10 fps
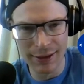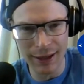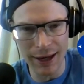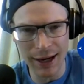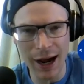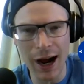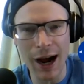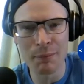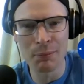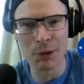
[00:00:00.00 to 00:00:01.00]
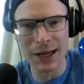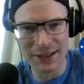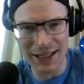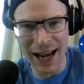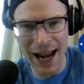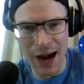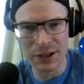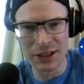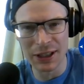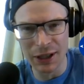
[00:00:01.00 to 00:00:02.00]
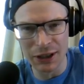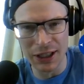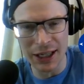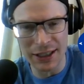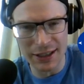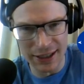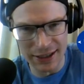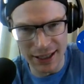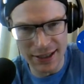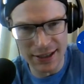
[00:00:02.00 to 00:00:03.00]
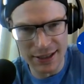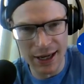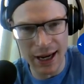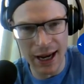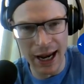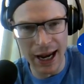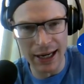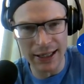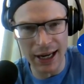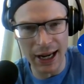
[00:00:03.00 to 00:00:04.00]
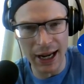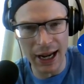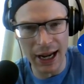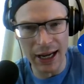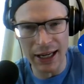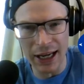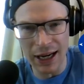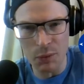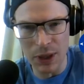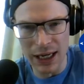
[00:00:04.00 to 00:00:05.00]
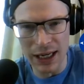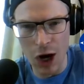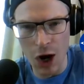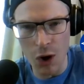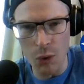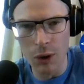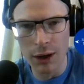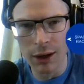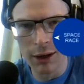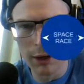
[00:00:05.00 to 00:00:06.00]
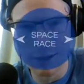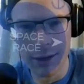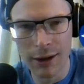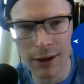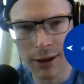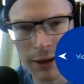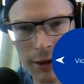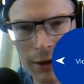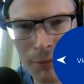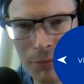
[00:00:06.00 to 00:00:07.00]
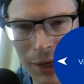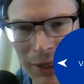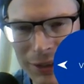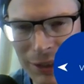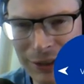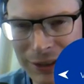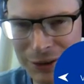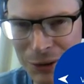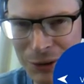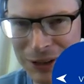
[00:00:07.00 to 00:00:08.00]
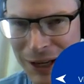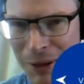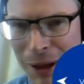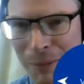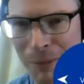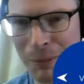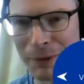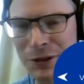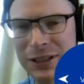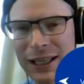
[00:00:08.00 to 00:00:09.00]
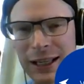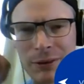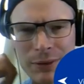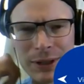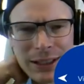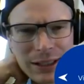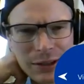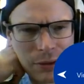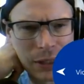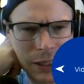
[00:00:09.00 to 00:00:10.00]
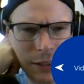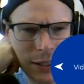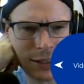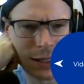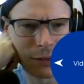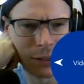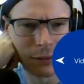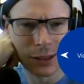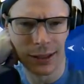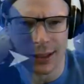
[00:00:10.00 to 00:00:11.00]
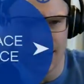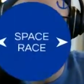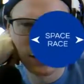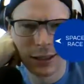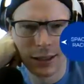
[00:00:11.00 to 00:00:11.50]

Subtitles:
I'm president now. It's the 1960s, and here we go. I'm not going to talk like that the whole time. But the first thing, what is going on here? That's not what I want to see.